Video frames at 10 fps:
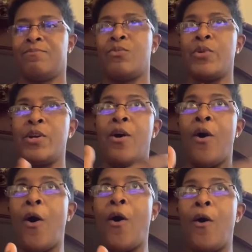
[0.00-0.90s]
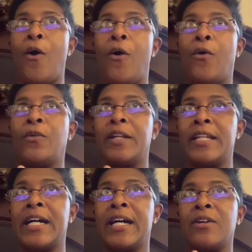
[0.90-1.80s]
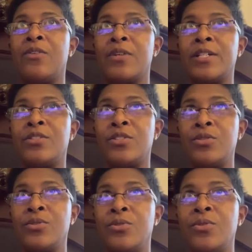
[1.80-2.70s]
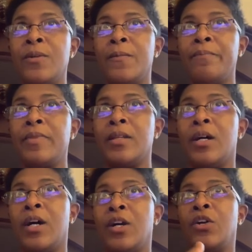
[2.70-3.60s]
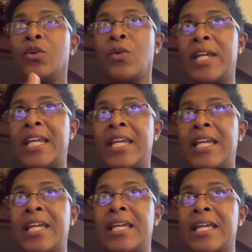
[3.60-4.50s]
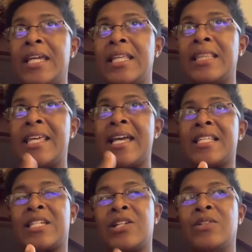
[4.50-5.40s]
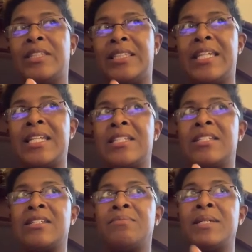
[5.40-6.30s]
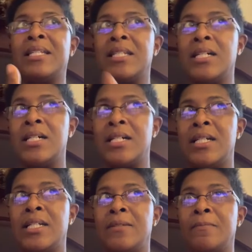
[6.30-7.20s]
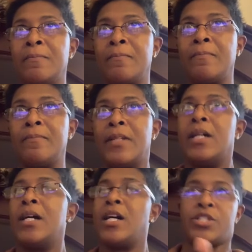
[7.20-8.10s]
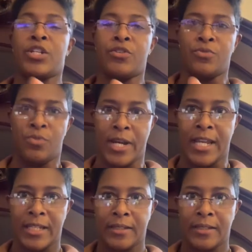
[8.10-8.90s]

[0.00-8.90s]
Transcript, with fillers: we are all not going to agree that certain things should be done a certain way.